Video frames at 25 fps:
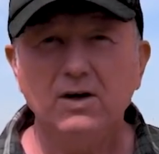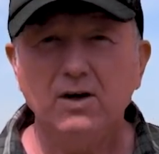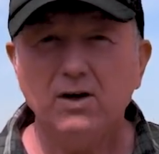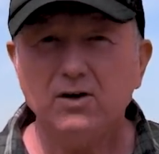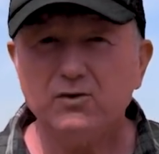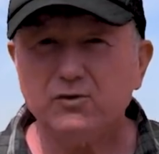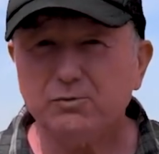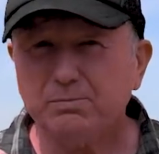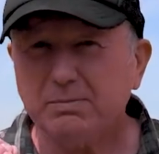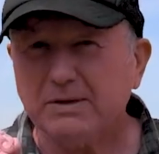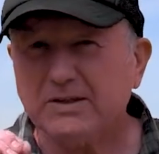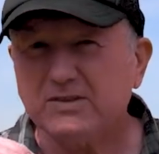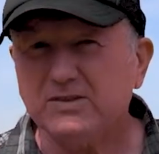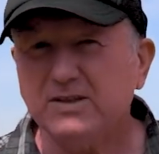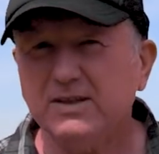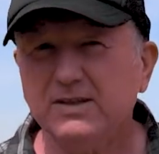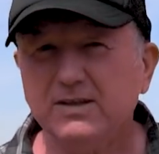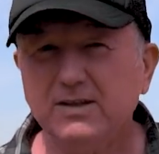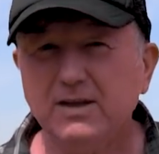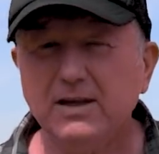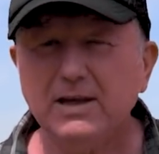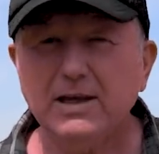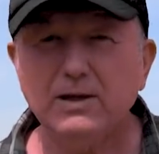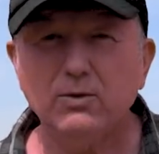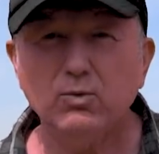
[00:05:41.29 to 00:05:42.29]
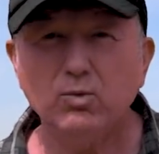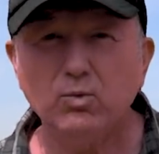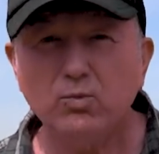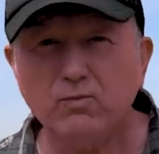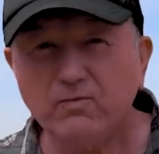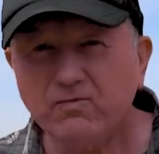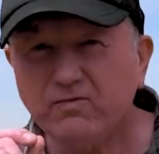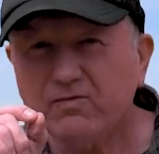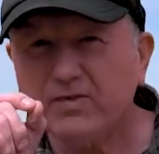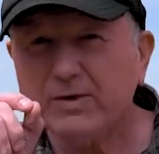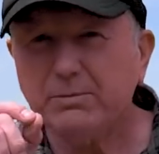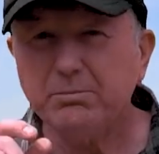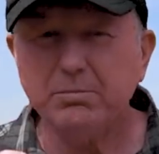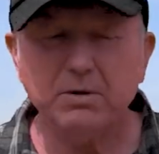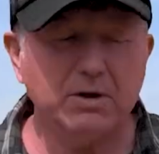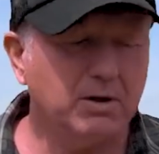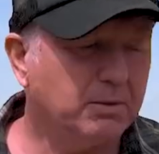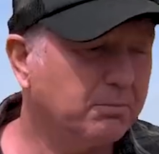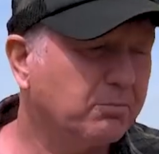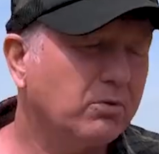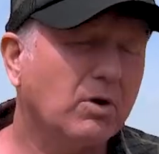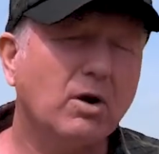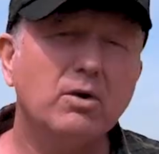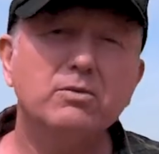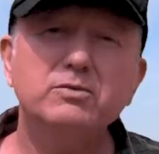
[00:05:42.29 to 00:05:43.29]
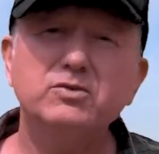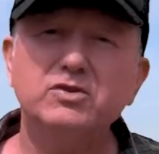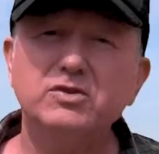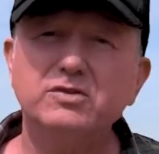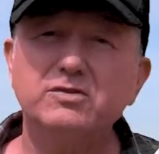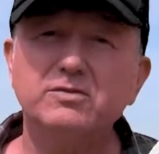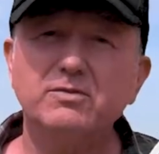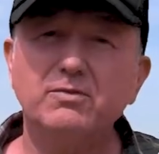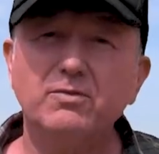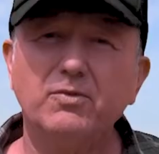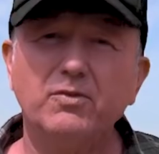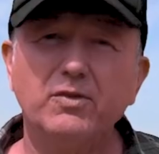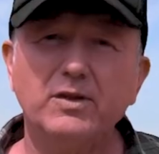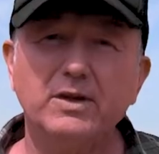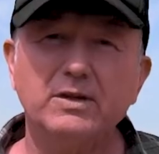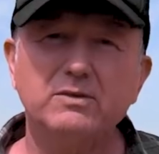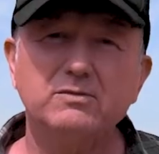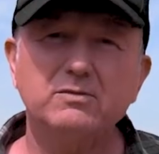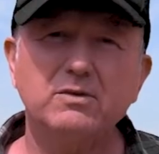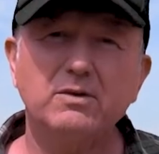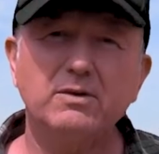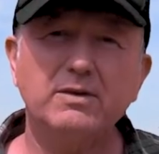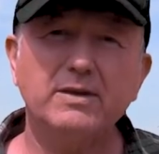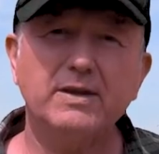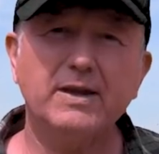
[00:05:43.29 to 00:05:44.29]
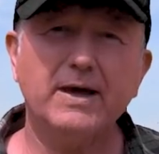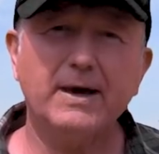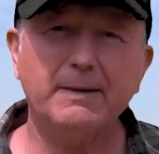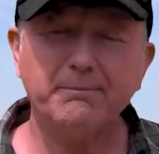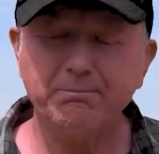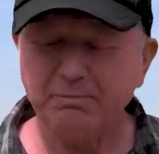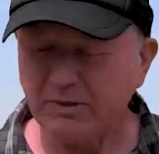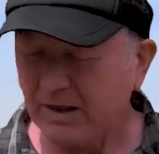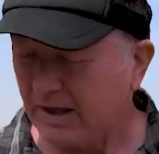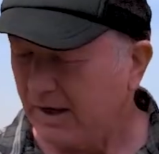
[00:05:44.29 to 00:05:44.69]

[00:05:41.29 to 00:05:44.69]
especially the little fibula brooches and things like that.